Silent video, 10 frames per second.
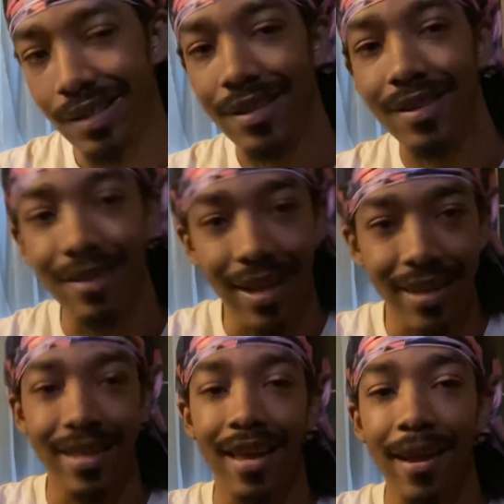You
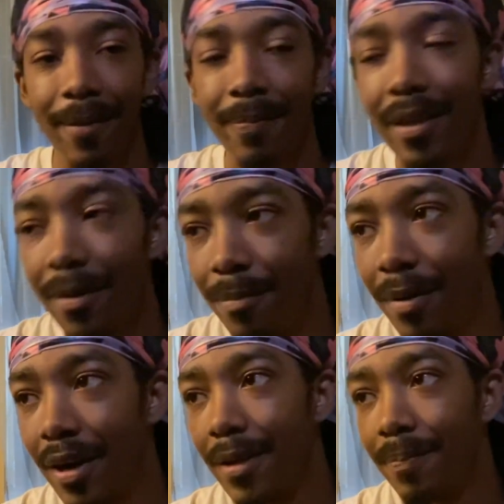like that.
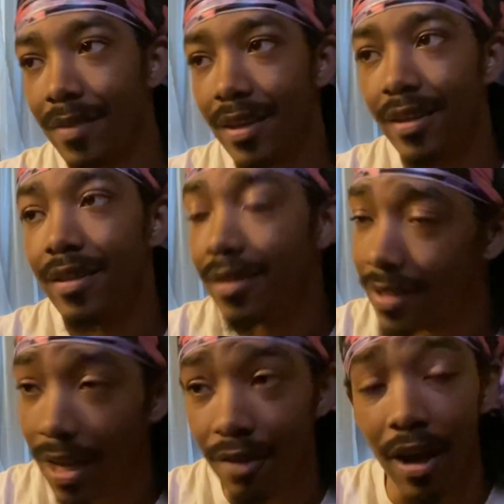But
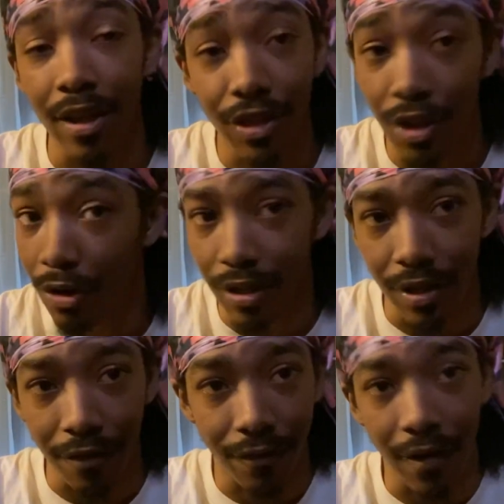Tay Rock 30
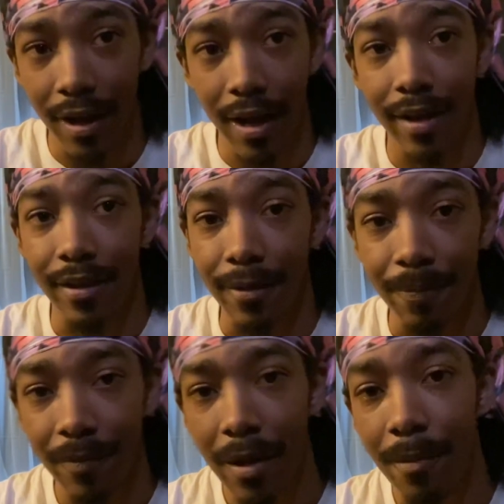the fuck out of him.
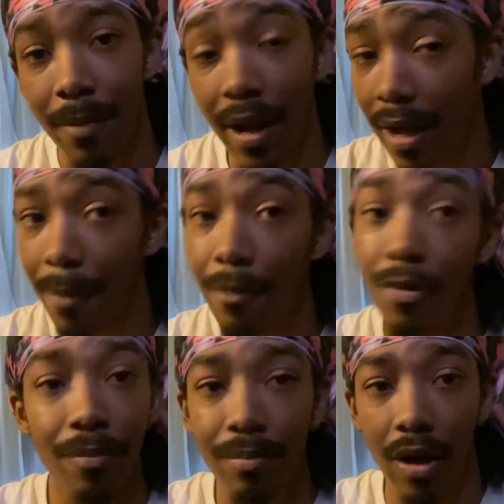But I got
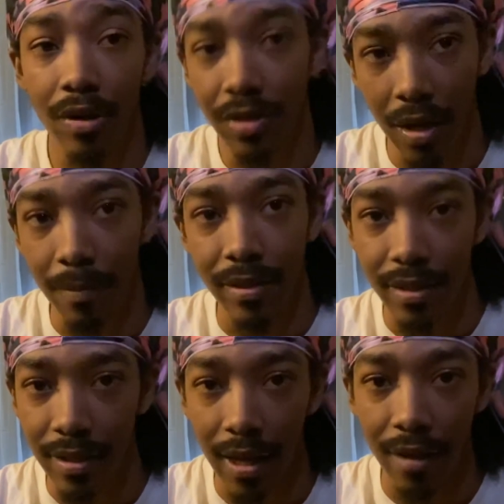more blogs coming
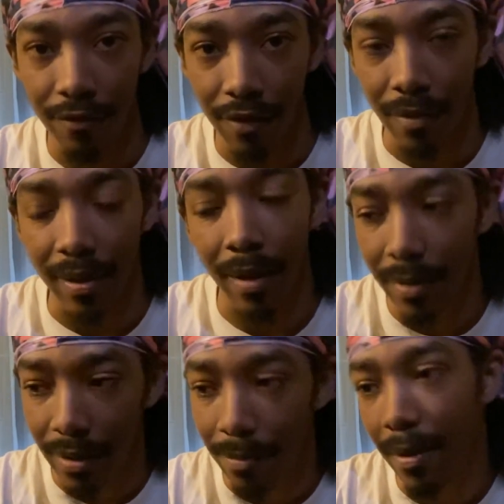today, you feel me? I'm
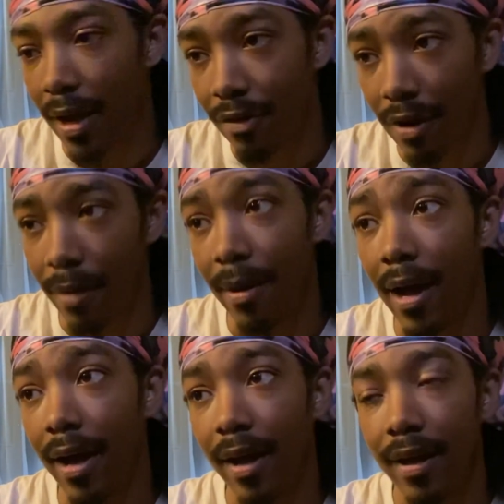in a battle rap
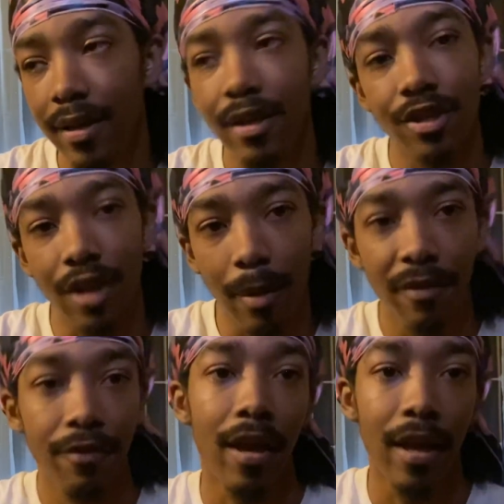high. So I'm gonna
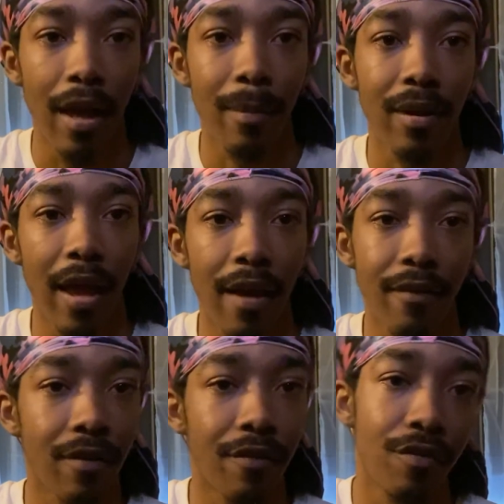feel like I'm gonna
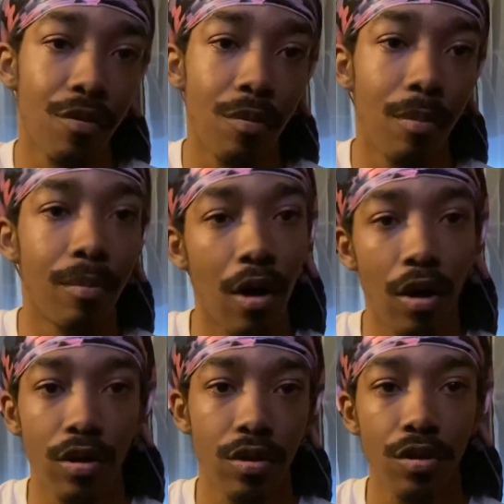have a few more
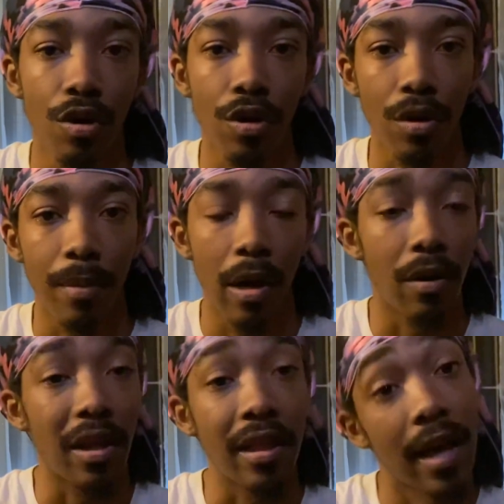blogs talking about
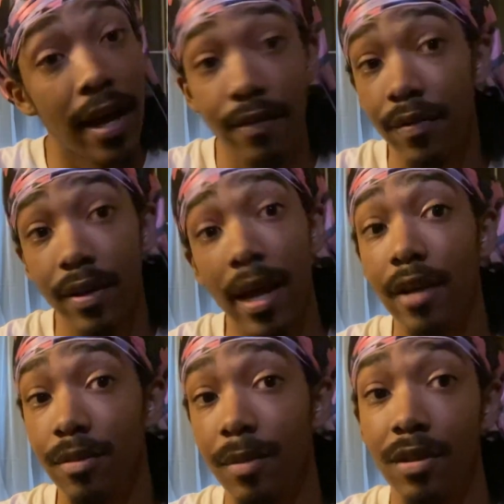a lot of
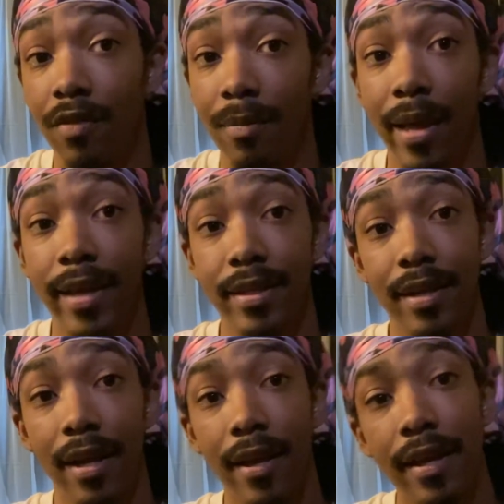announcements from last
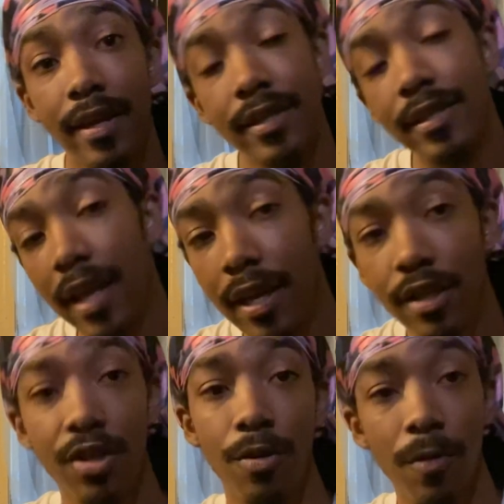night. Stay
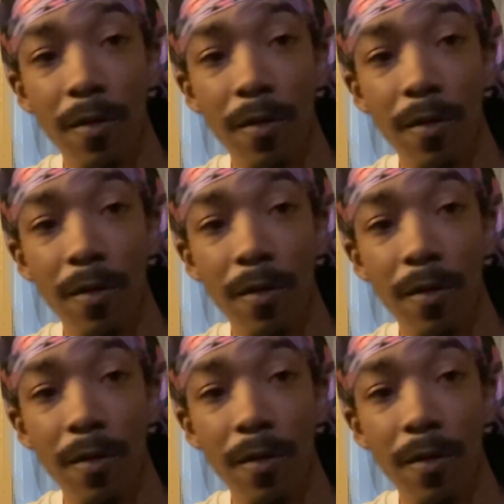tuned.